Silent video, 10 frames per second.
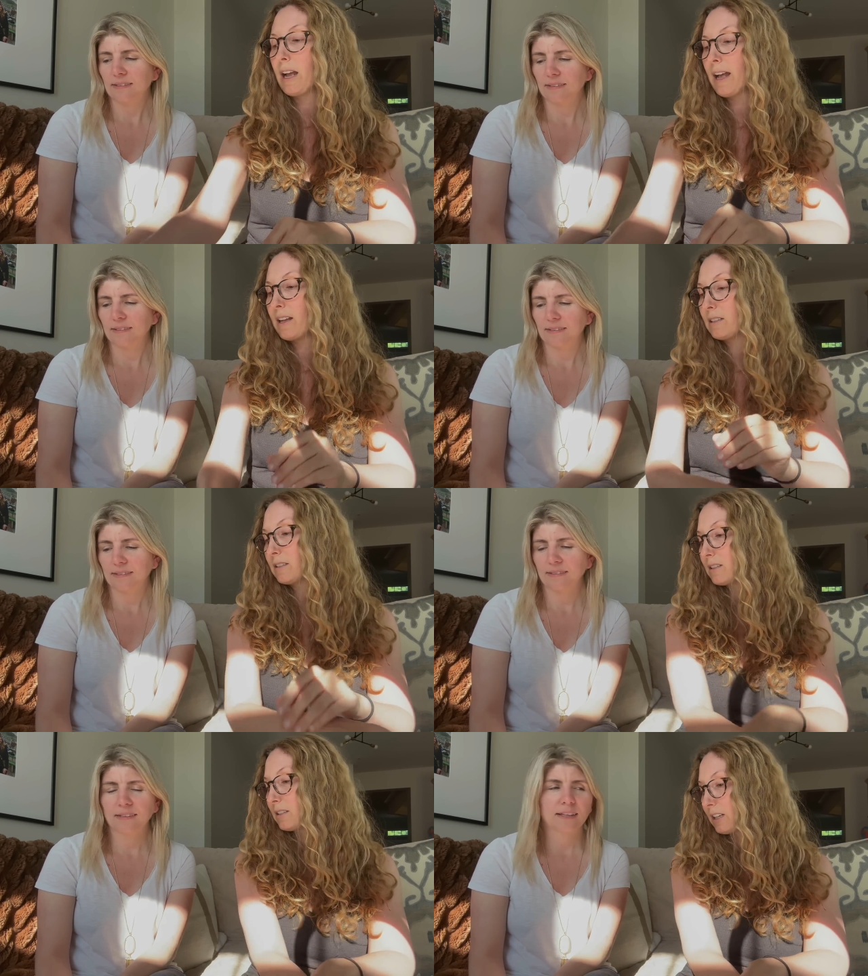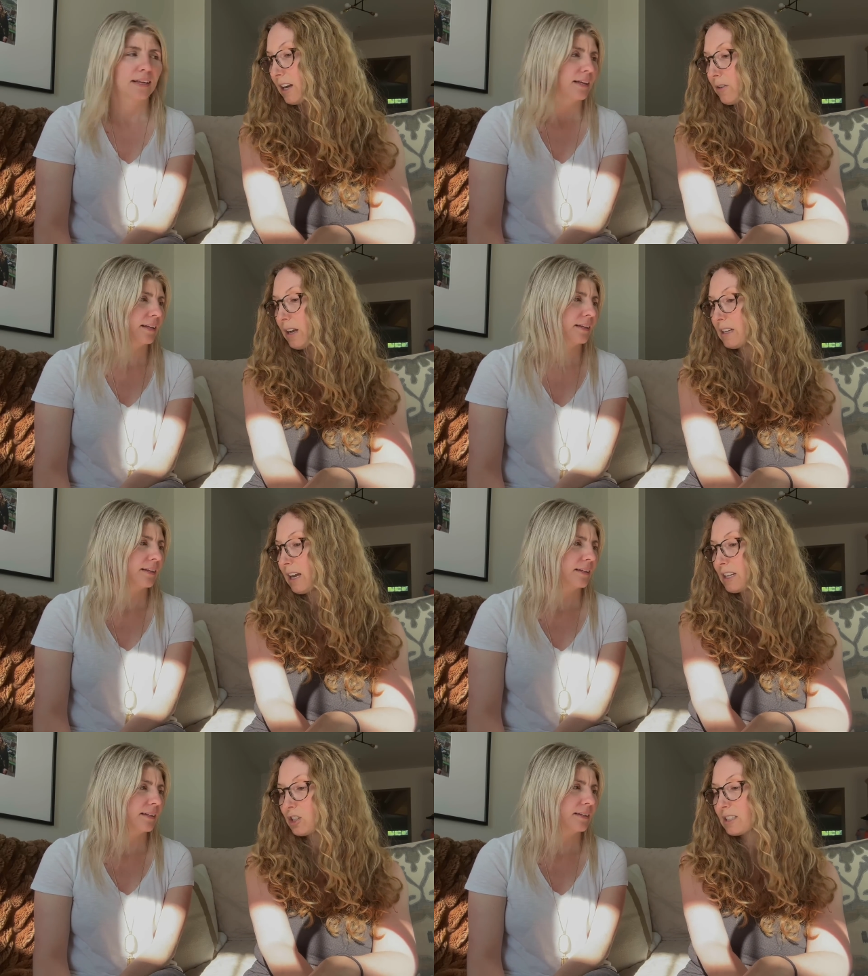Speaker 1: And, you know, and
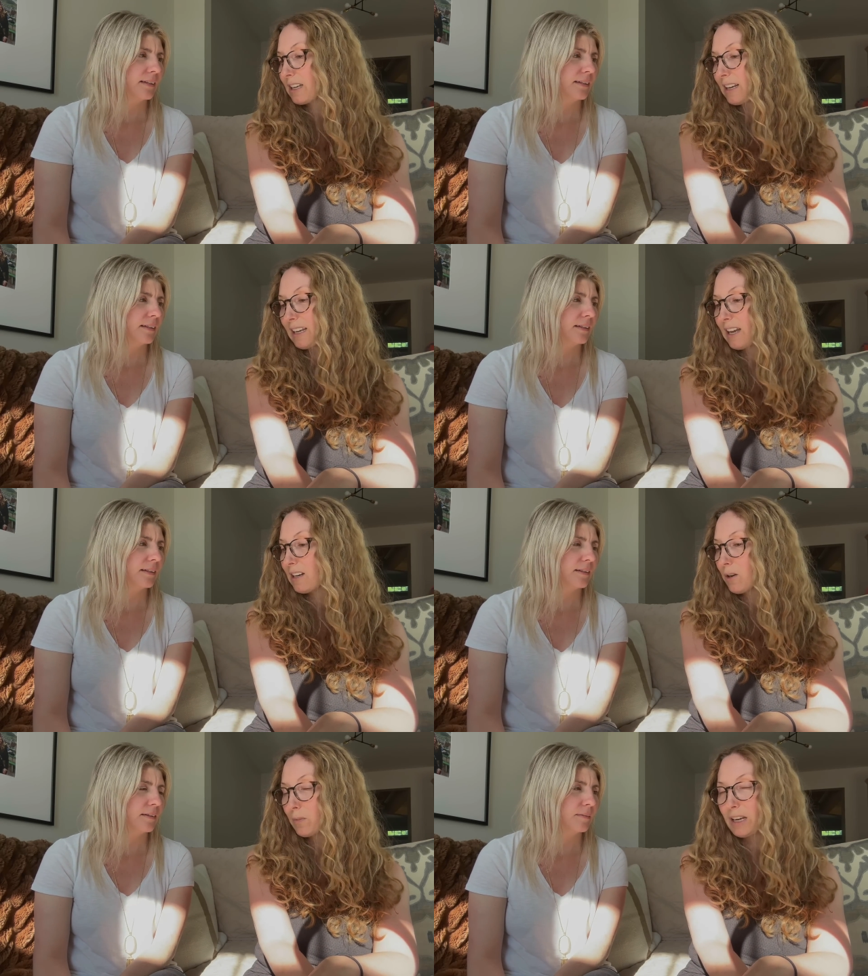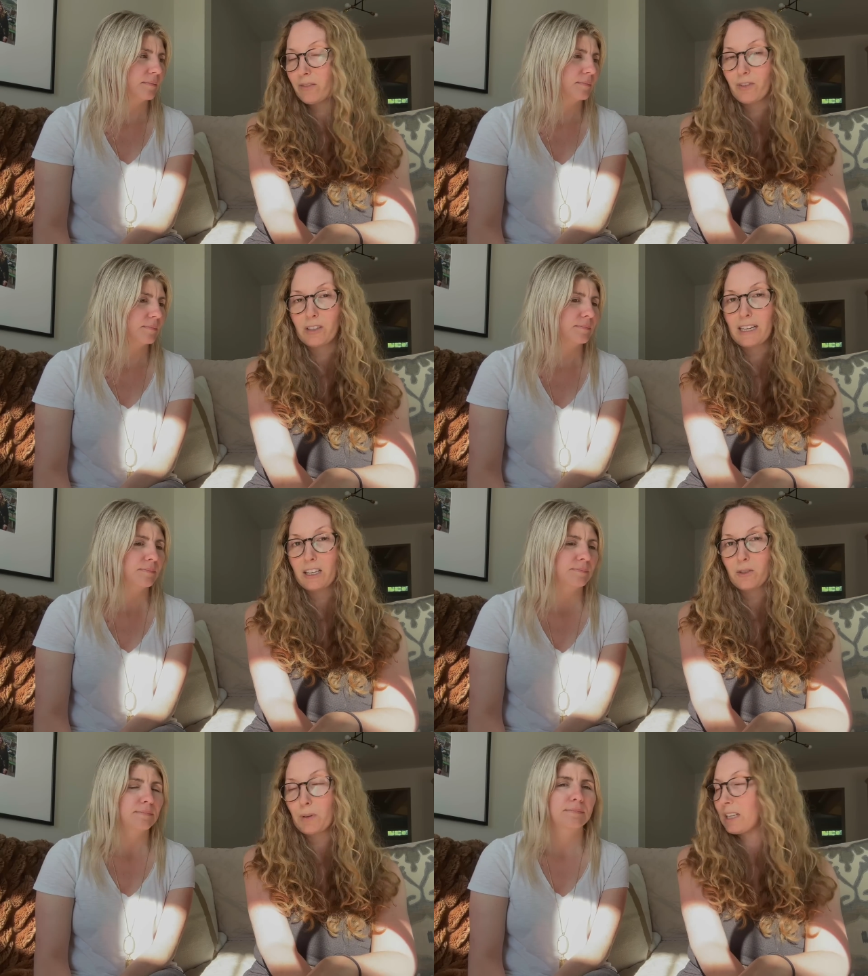I just, I cannot wait for
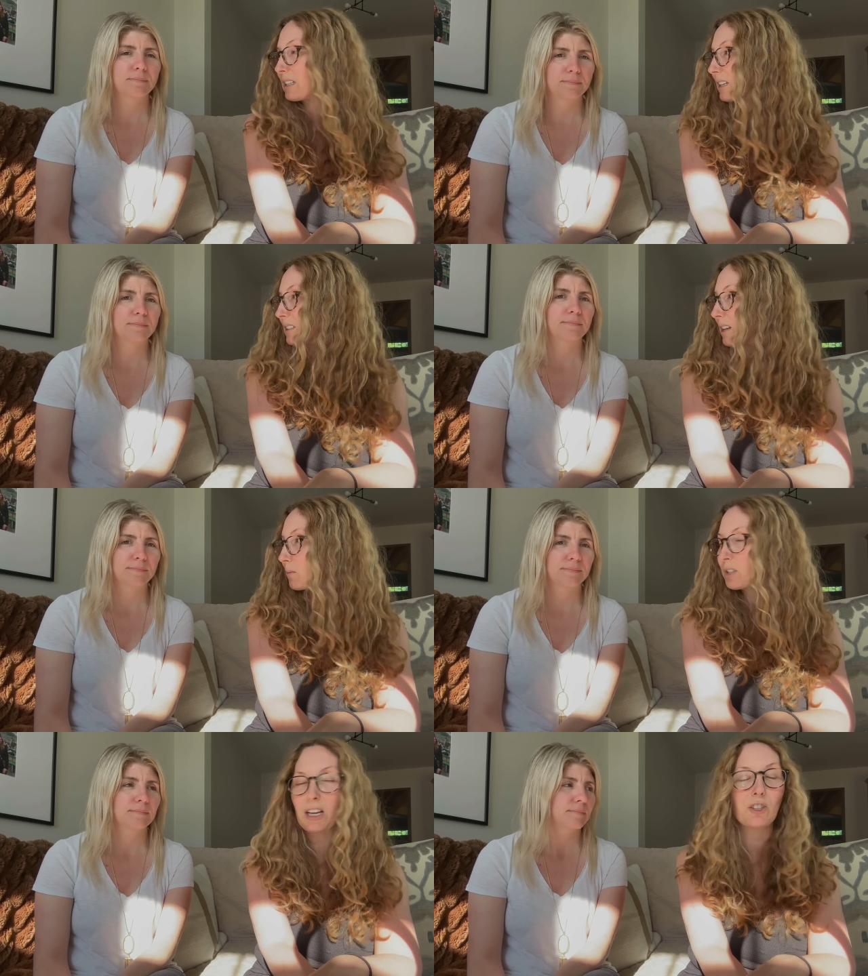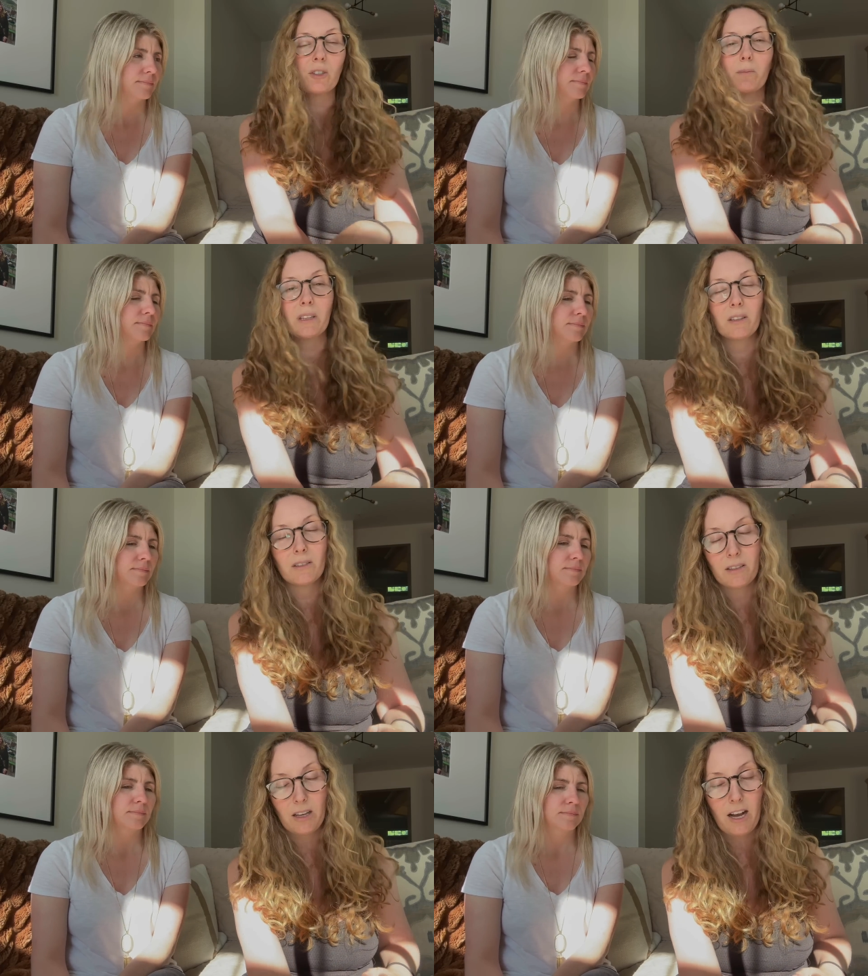next week. He doesn't have a session, but
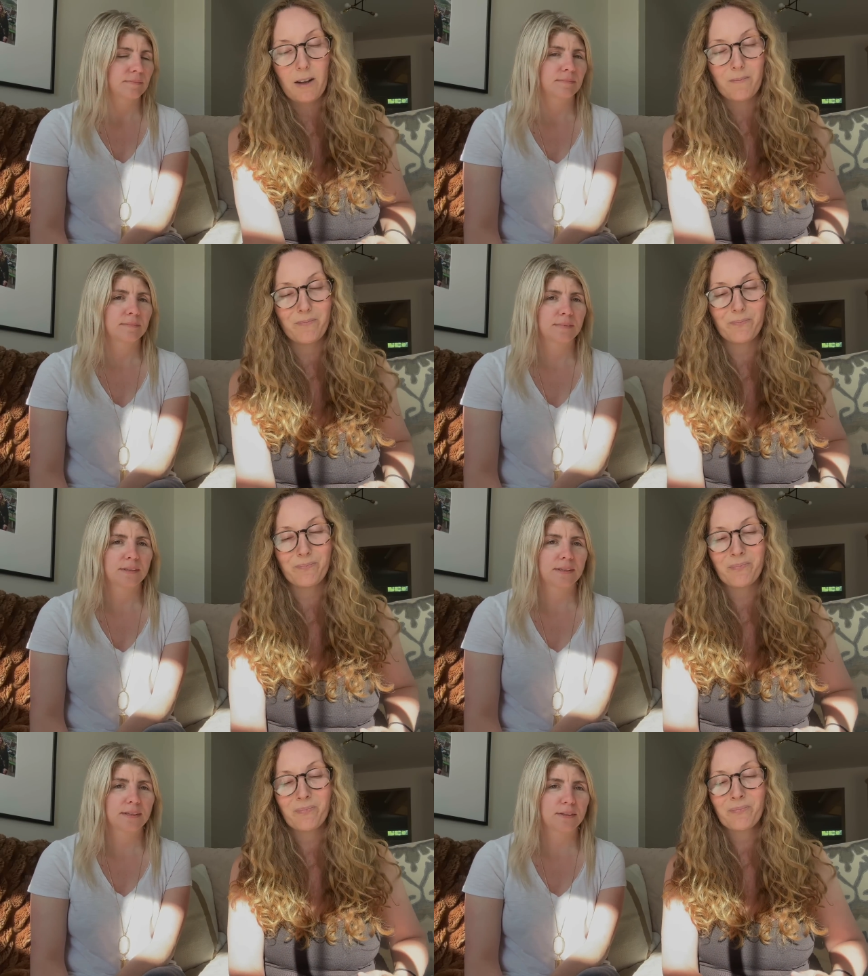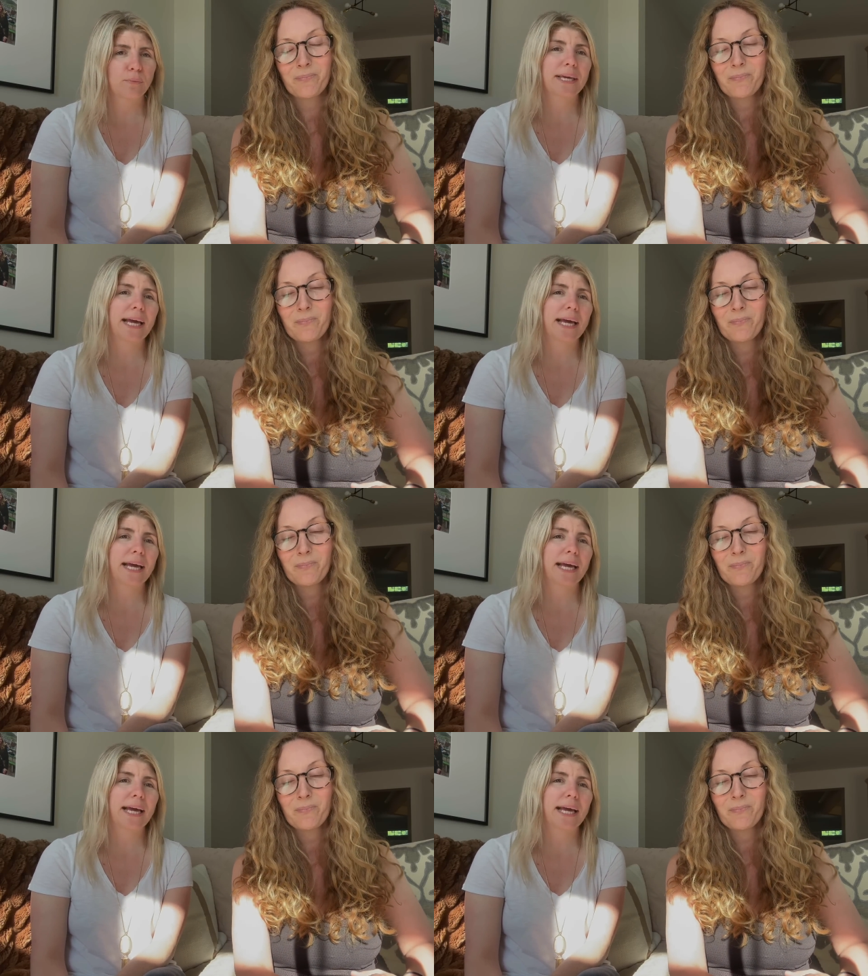um, the week